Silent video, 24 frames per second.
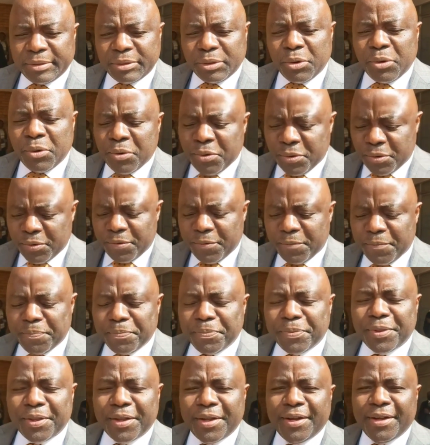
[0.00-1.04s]
So
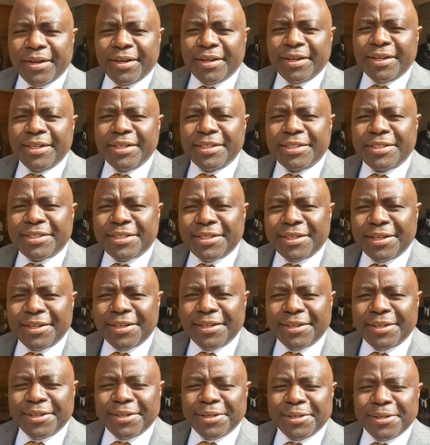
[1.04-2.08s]
it's
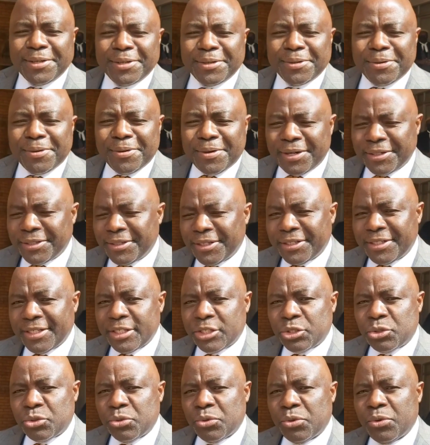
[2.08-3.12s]

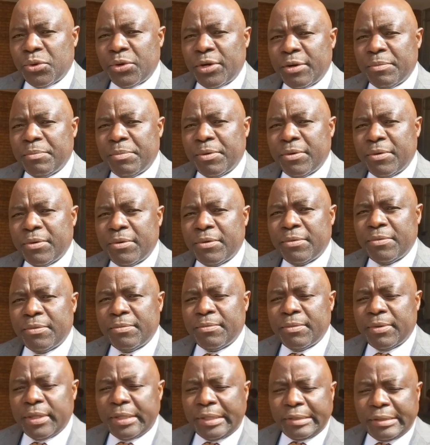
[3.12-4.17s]
congratulations to Honorable
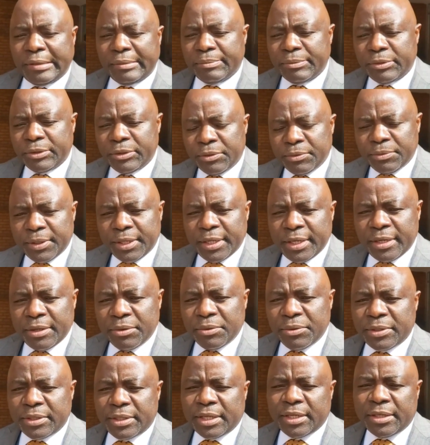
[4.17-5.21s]
Mundubile,
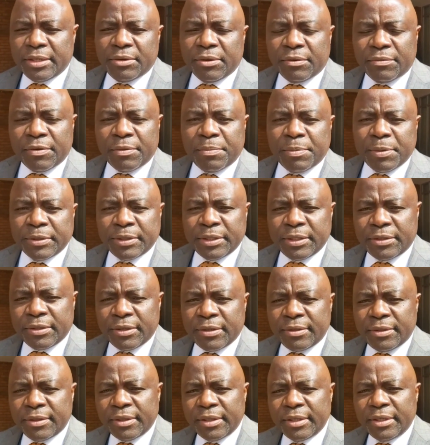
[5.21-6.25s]
who is the leader of
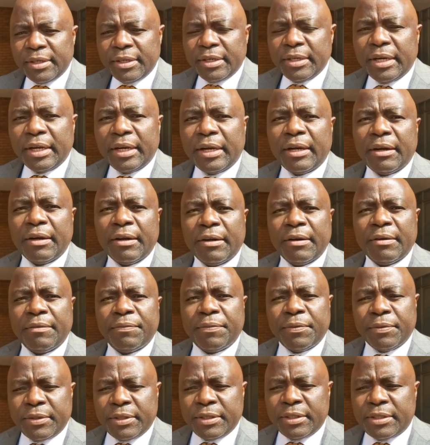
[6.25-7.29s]
opposition,
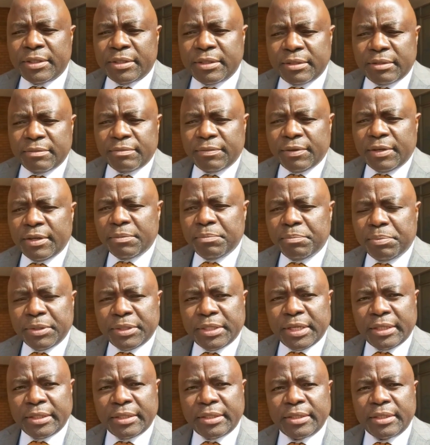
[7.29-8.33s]
for this very
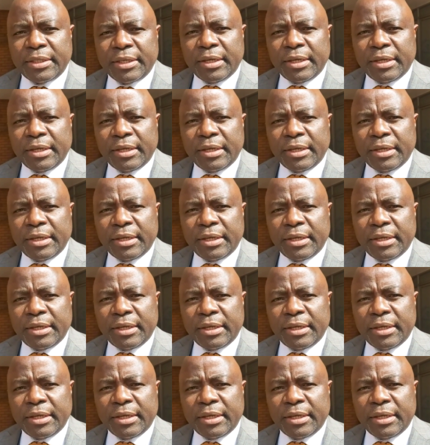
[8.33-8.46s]
important